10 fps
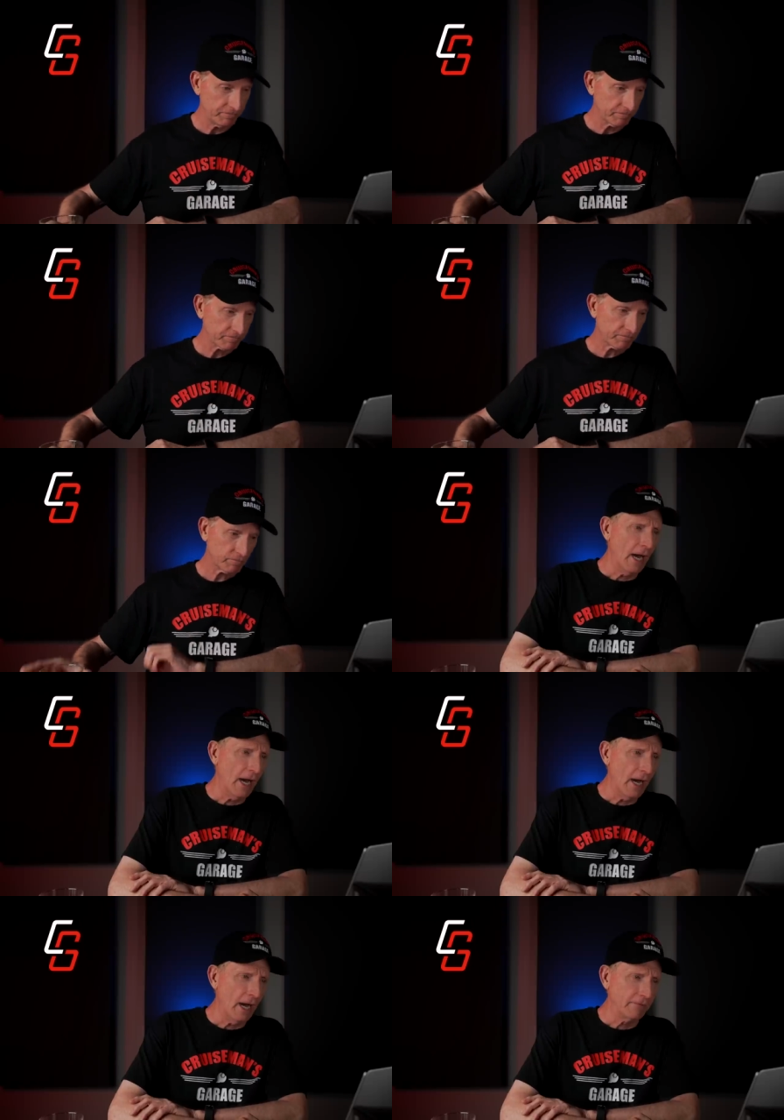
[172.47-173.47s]
Uh,
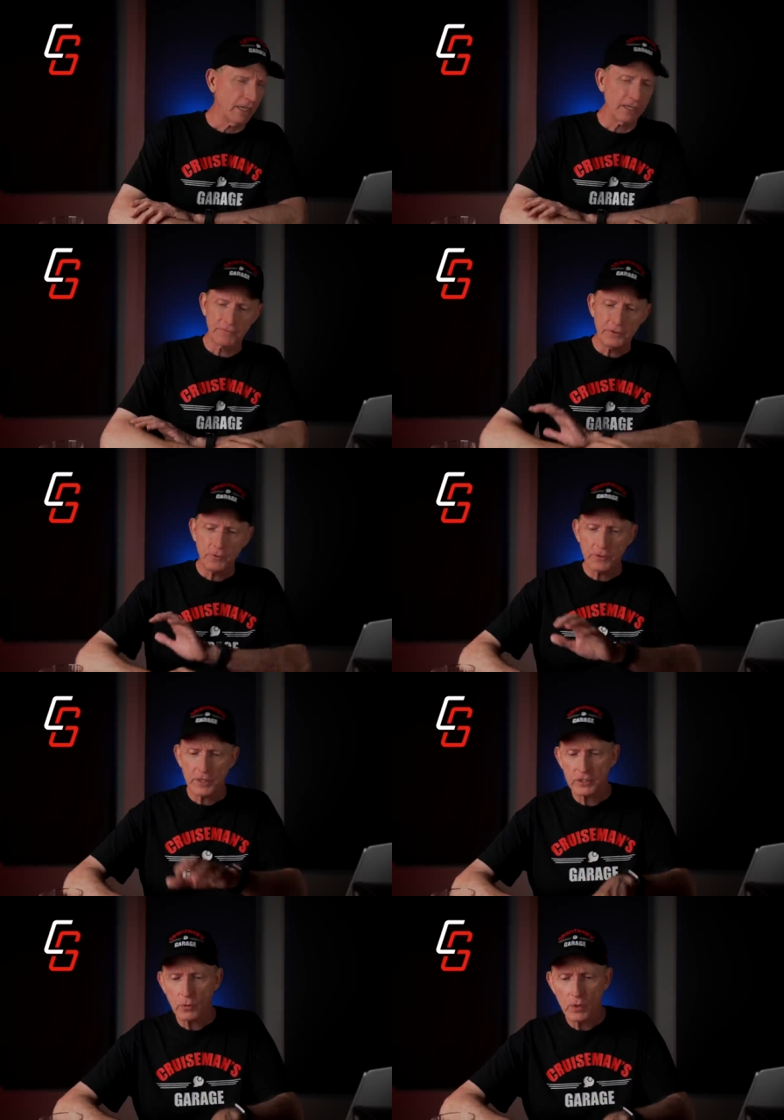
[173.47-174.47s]
I've got a few
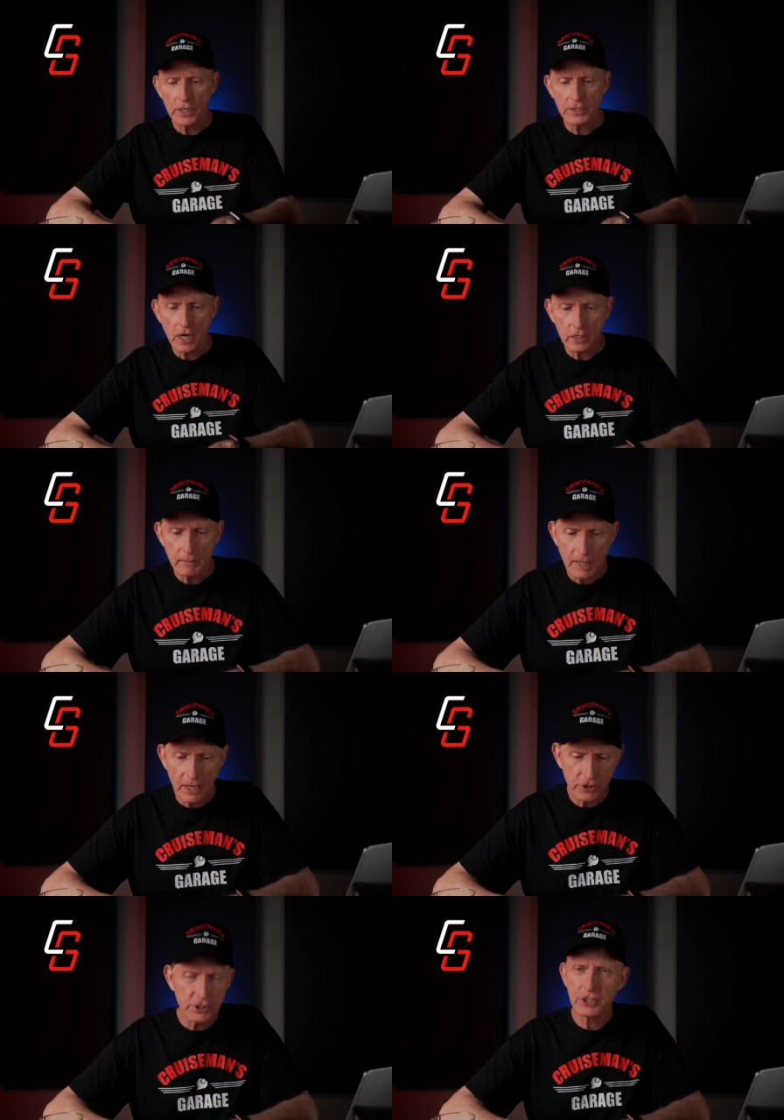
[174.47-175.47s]
things I want to talk
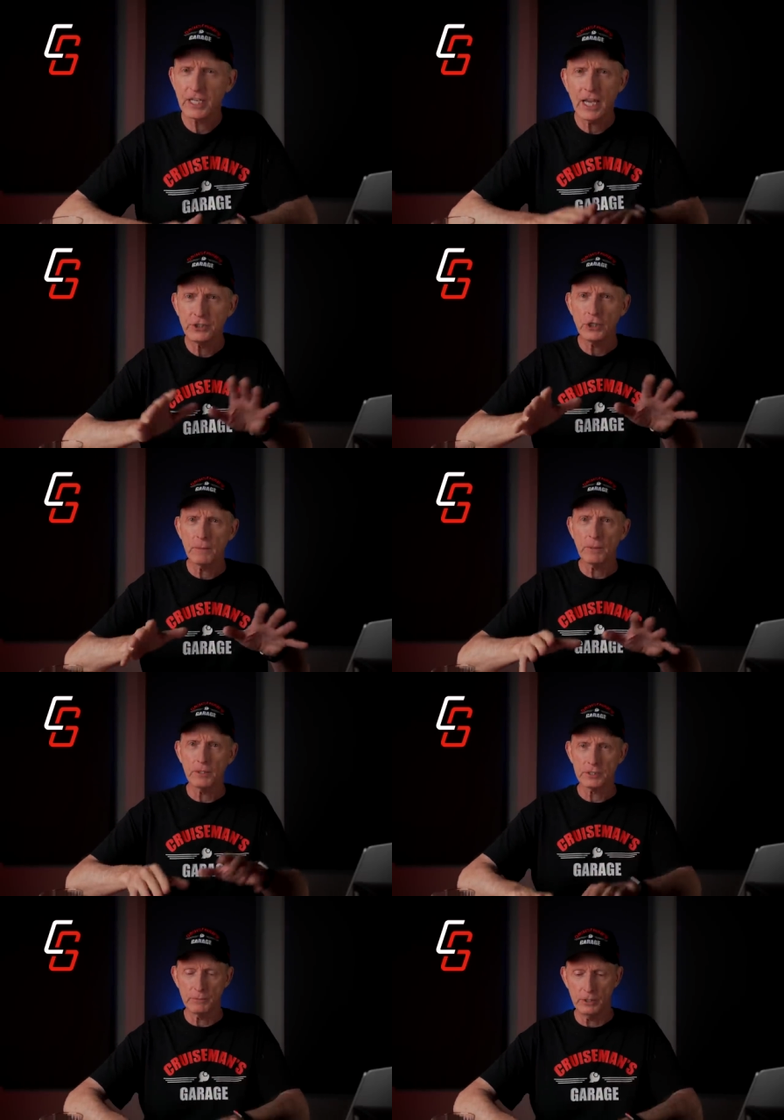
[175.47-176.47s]
about just to catch you up
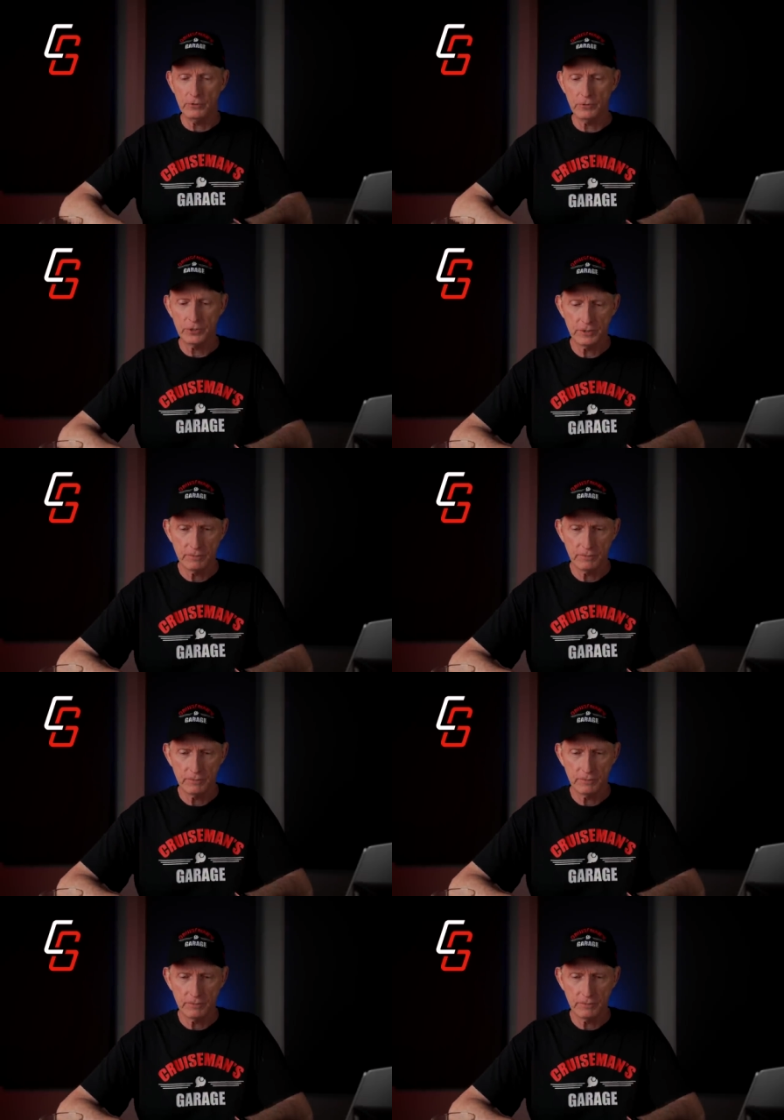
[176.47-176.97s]
on some news.